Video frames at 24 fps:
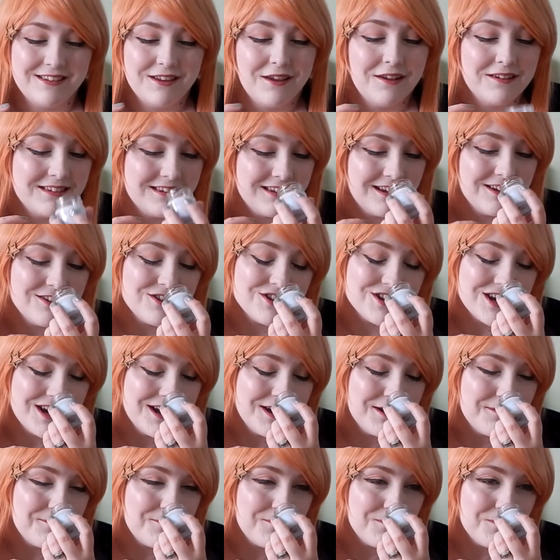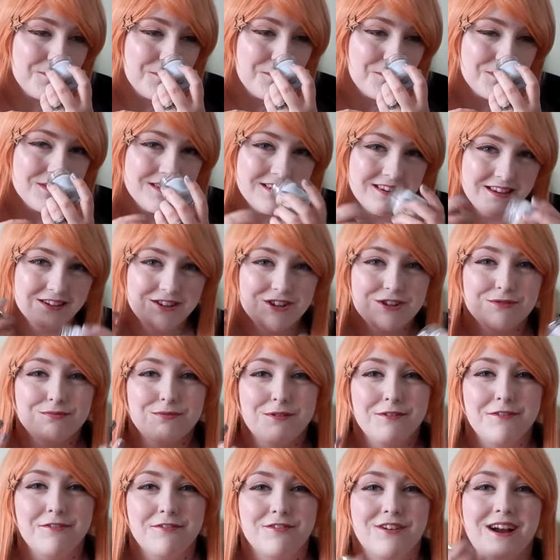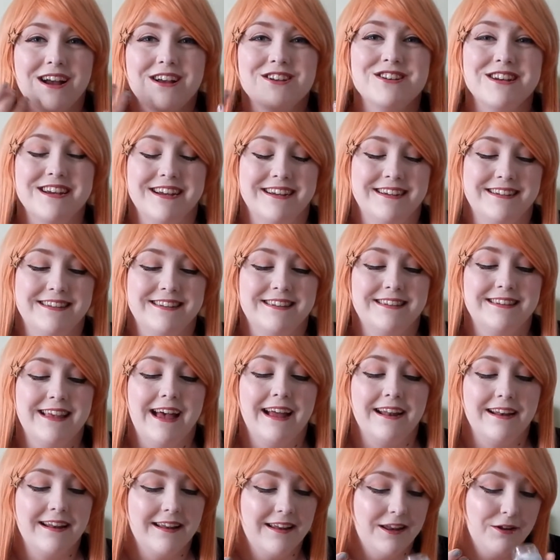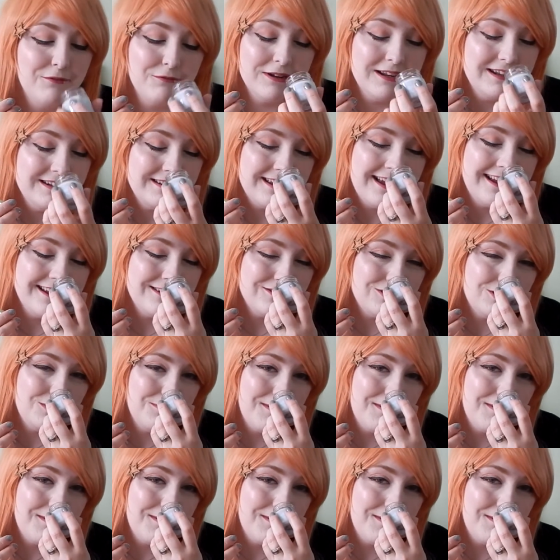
Such a refreshing scent, and it really takes you